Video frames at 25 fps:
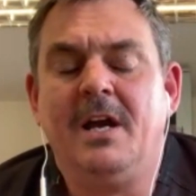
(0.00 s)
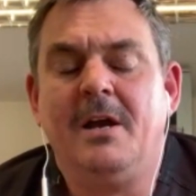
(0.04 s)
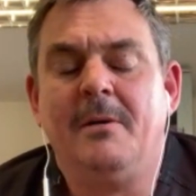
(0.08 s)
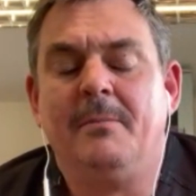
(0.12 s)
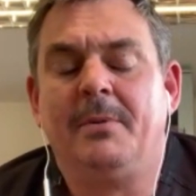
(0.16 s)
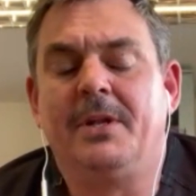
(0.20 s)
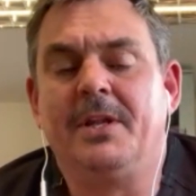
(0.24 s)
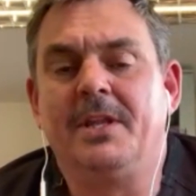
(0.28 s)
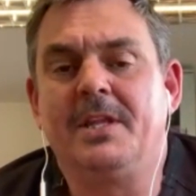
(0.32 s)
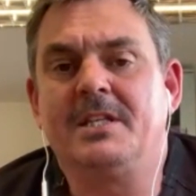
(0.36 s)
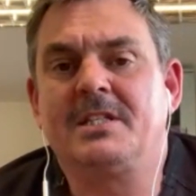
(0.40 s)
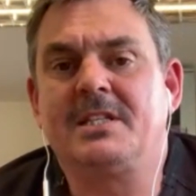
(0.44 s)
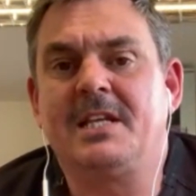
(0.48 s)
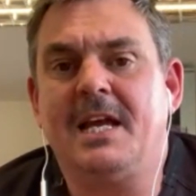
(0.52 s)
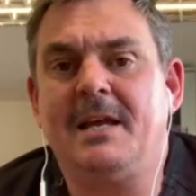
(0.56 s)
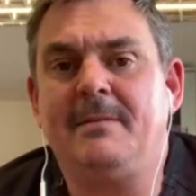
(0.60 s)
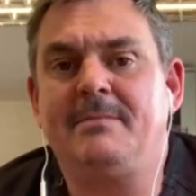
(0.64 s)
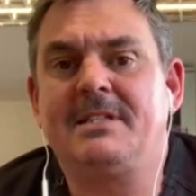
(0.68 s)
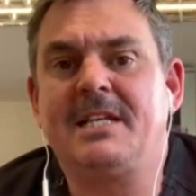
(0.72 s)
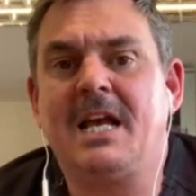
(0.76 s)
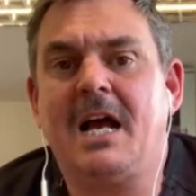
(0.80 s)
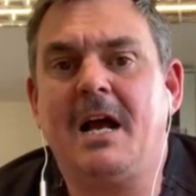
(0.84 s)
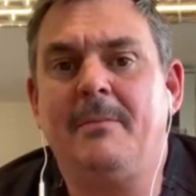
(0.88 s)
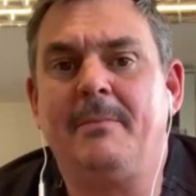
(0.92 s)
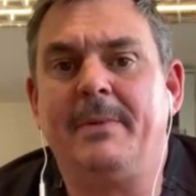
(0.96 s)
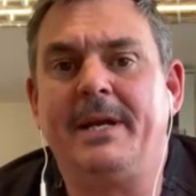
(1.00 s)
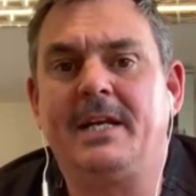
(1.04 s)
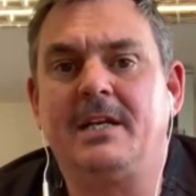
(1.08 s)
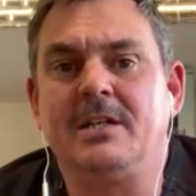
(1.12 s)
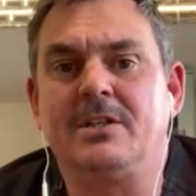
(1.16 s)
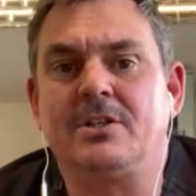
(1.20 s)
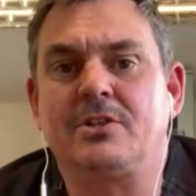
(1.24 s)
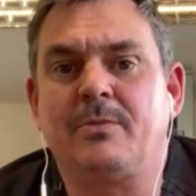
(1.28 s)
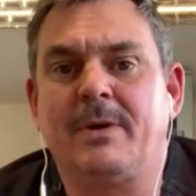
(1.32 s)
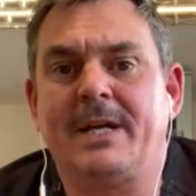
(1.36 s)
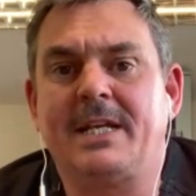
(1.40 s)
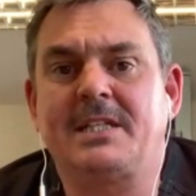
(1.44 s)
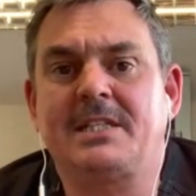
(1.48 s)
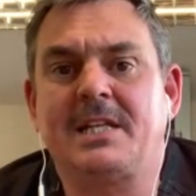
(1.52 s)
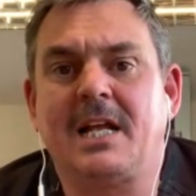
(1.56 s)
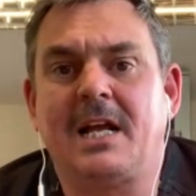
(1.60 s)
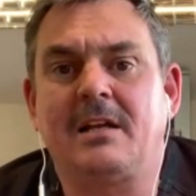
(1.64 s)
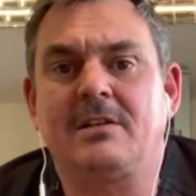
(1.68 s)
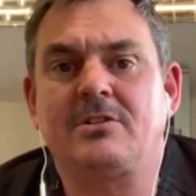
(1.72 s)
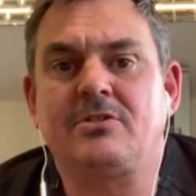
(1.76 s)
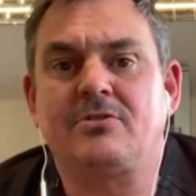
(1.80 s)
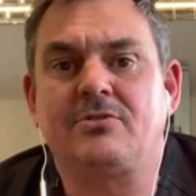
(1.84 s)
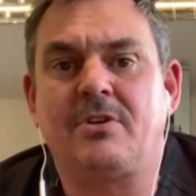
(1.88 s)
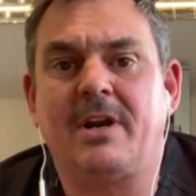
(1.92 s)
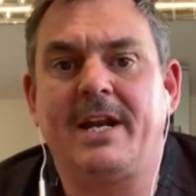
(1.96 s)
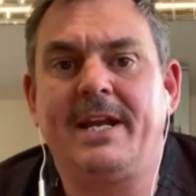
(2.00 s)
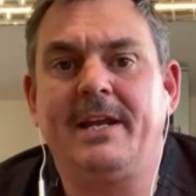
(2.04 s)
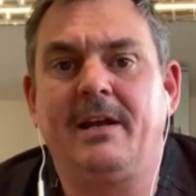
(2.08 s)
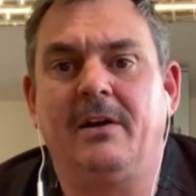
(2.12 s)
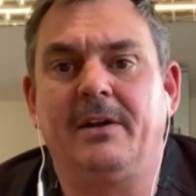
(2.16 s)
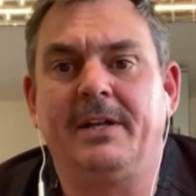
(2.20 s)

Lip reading: But at the same time, we can switch that straight